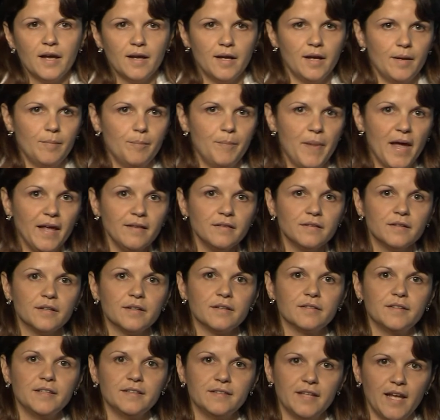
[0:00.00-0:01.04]

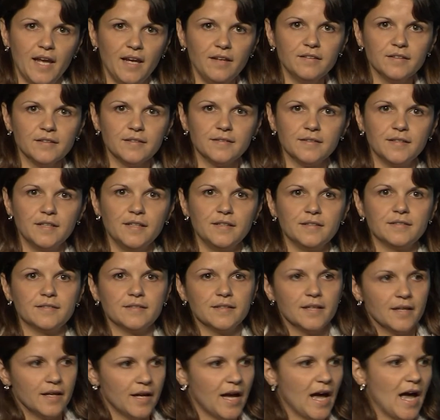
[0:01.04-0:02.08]
better these
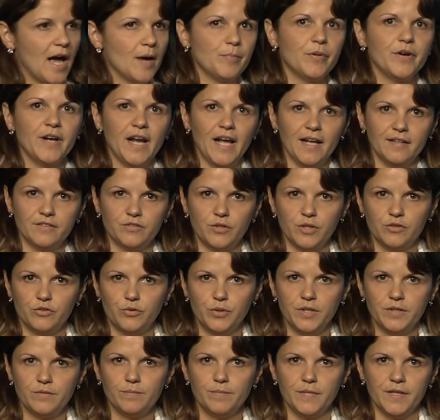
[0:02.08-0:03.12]
HSCs upon ATRA
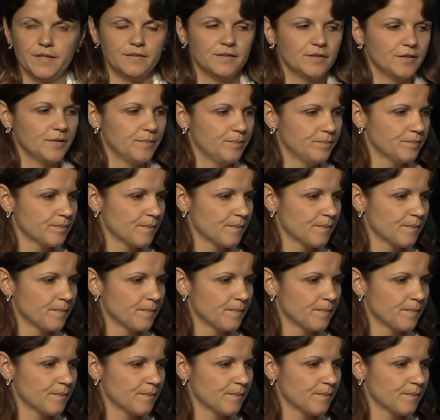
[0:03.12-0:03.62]
treatment.